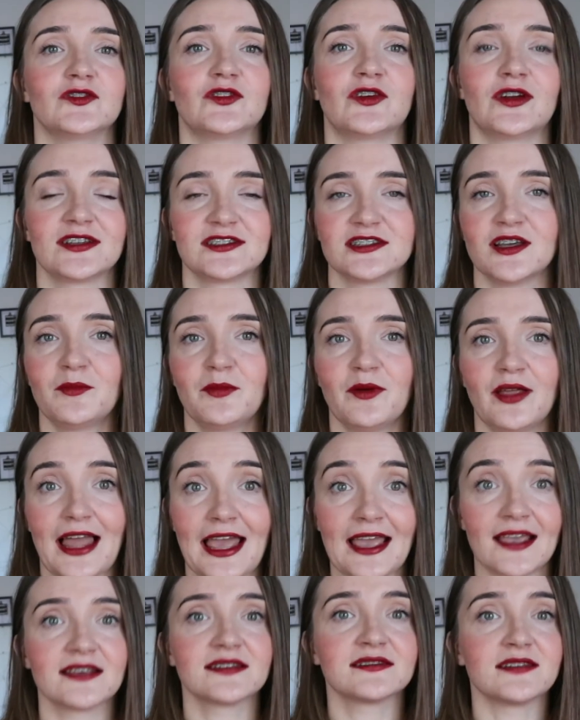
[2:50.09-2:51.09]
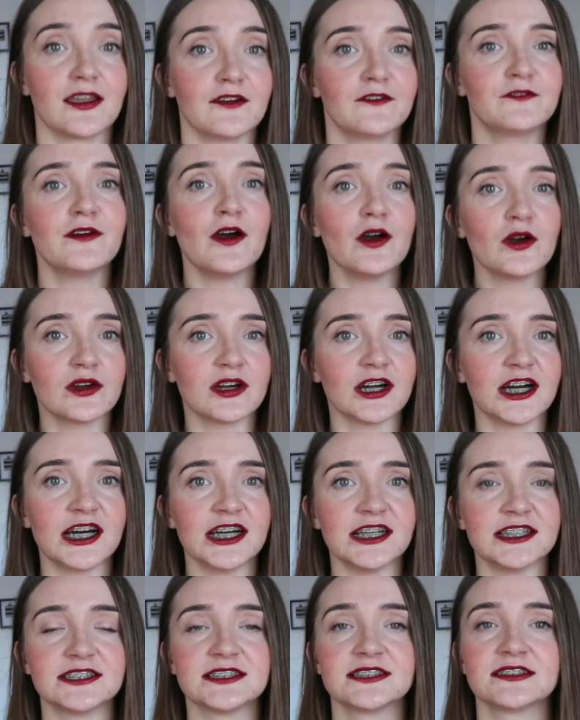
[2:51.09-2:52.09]
For example, like stay
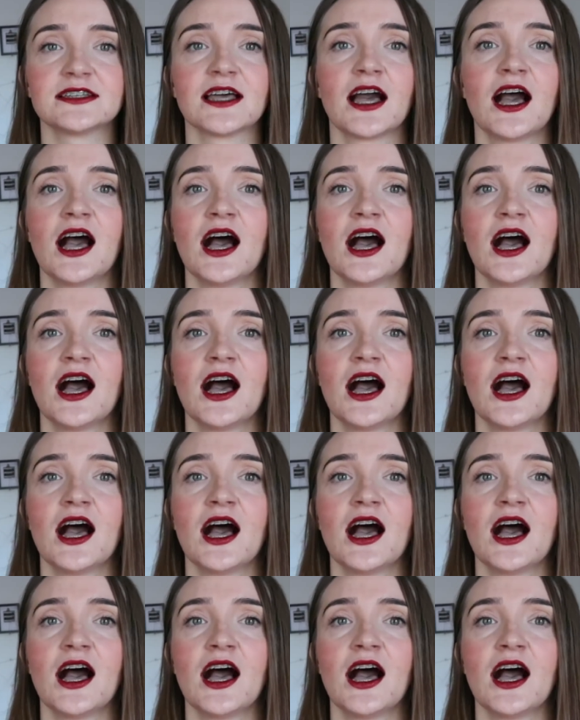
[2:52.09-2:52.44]
focused,